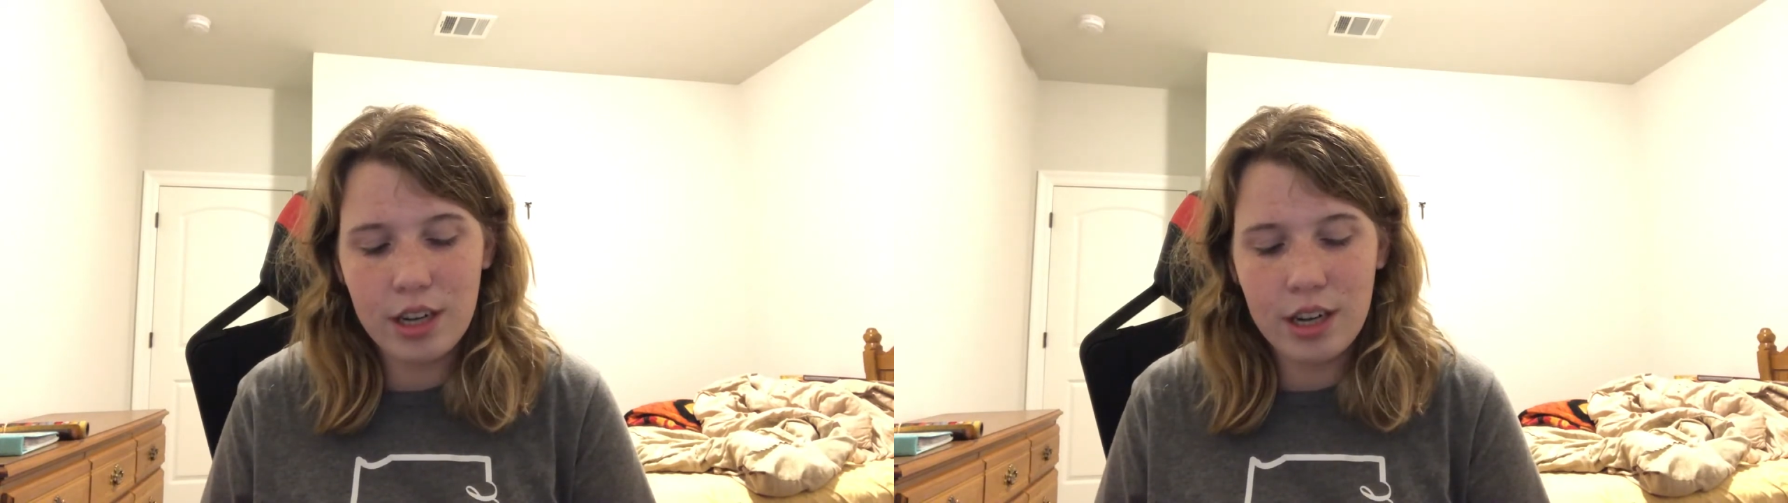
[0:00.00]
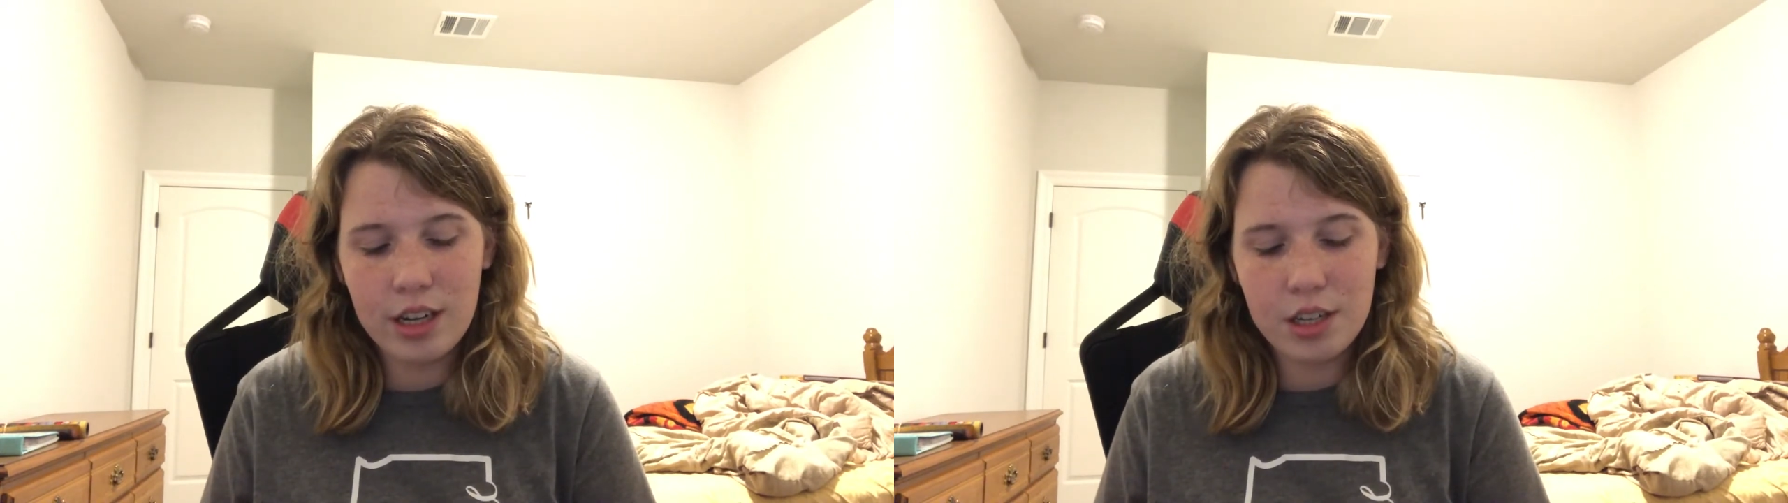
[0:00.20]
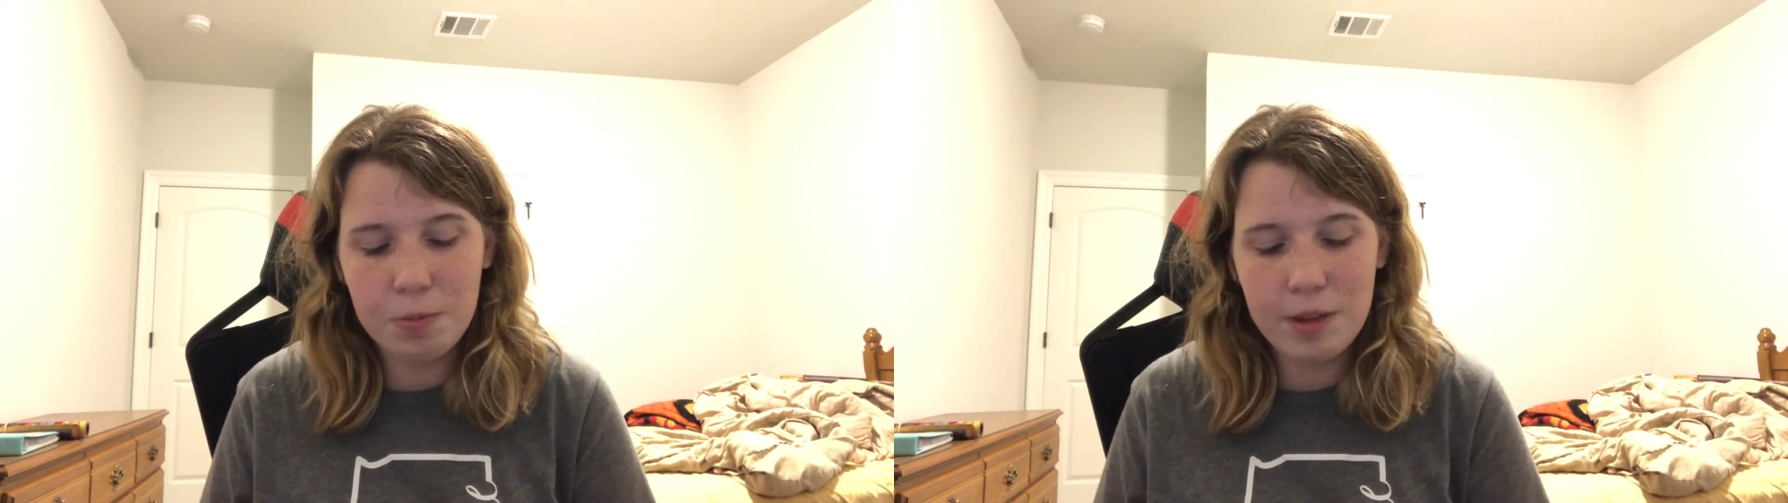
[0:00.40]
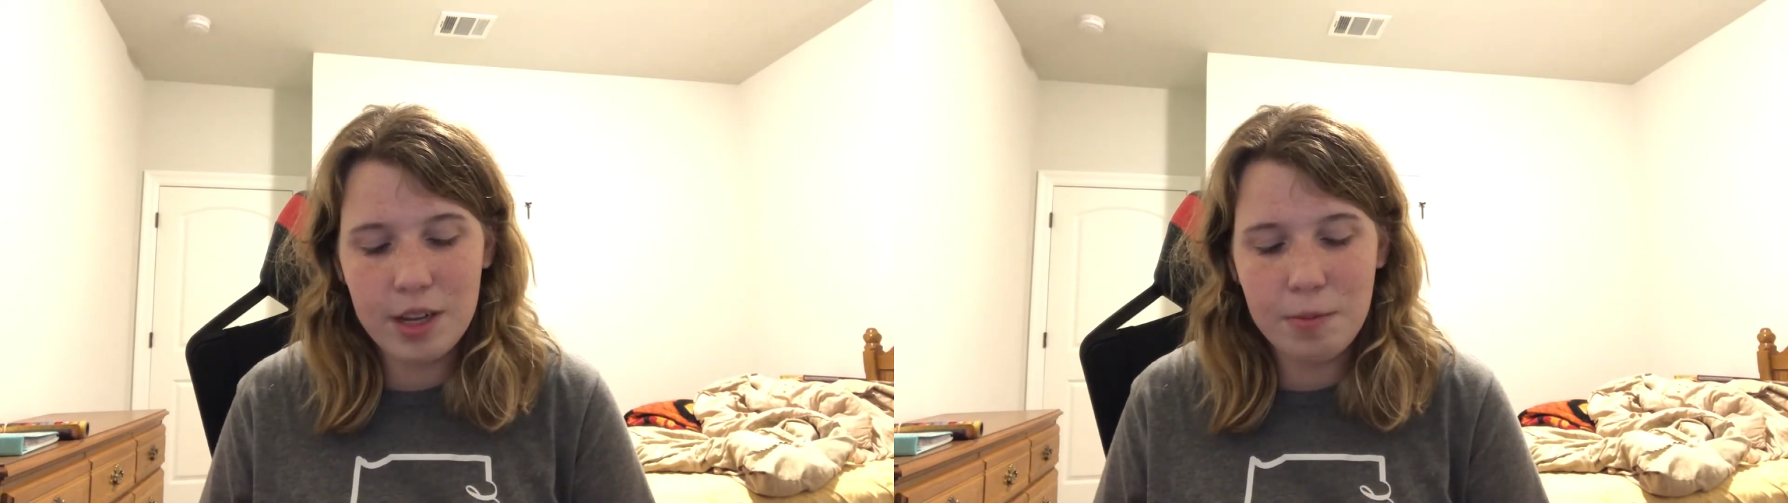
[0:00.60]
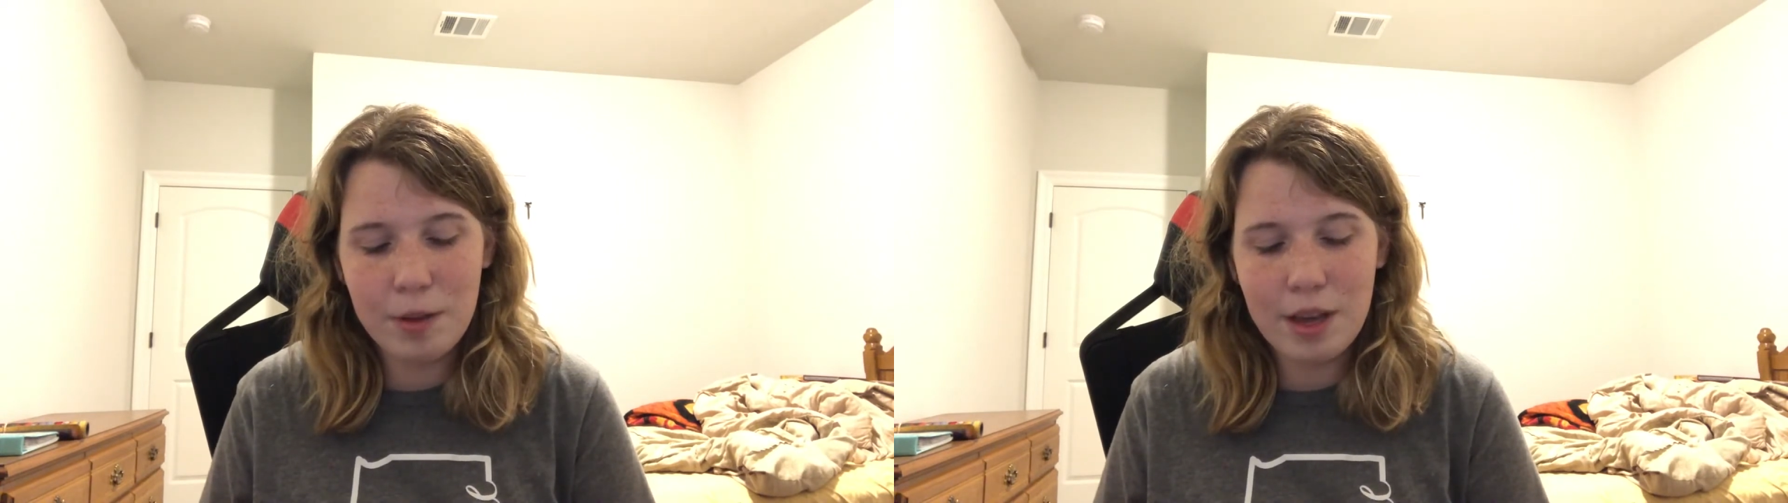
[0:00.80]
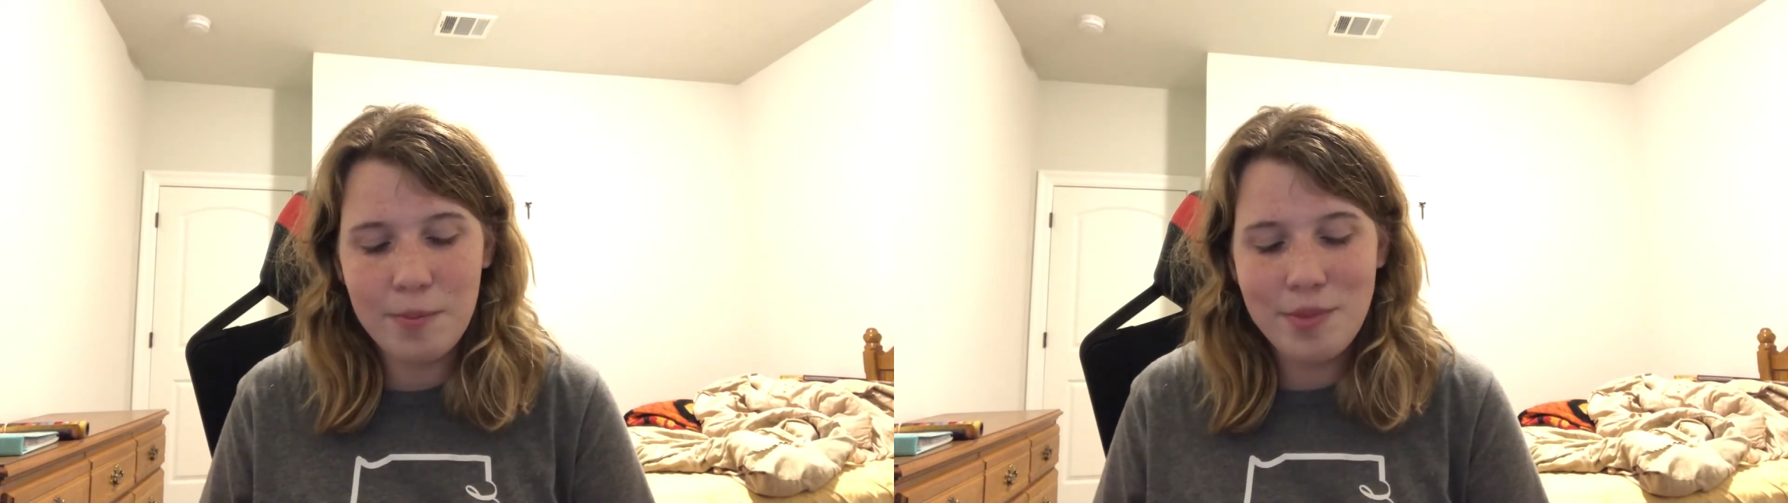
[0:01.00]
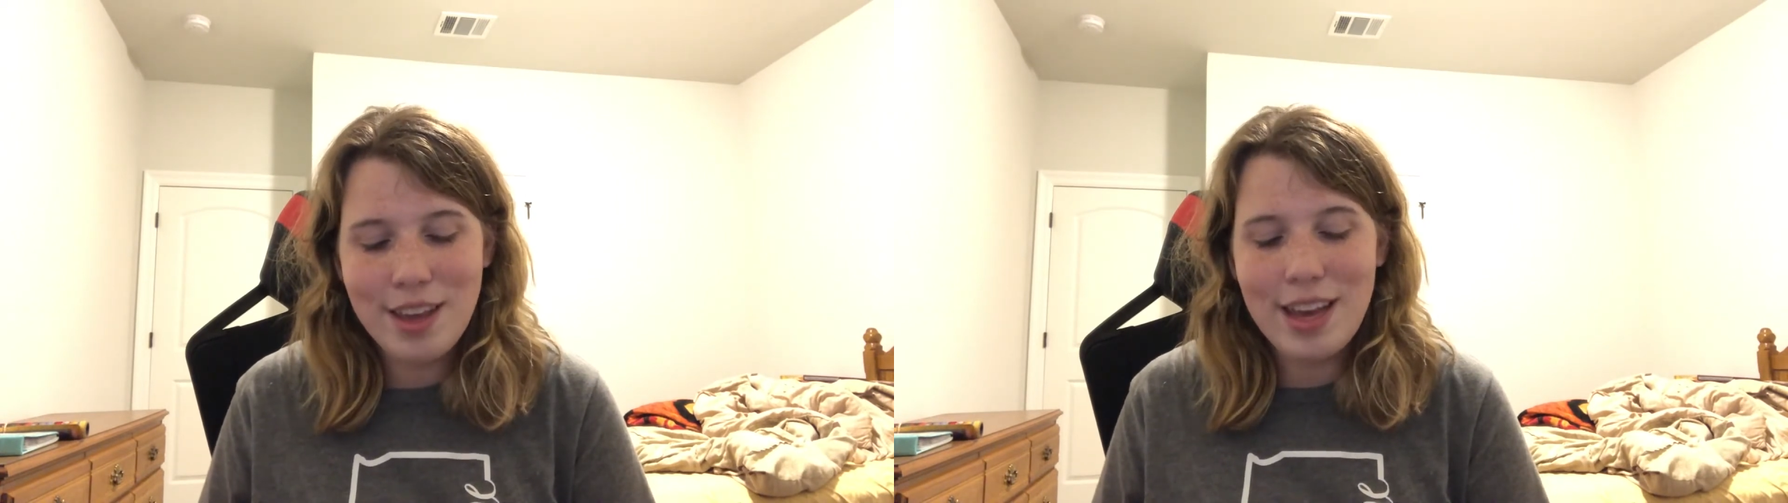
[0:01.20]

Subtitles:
inexplicably,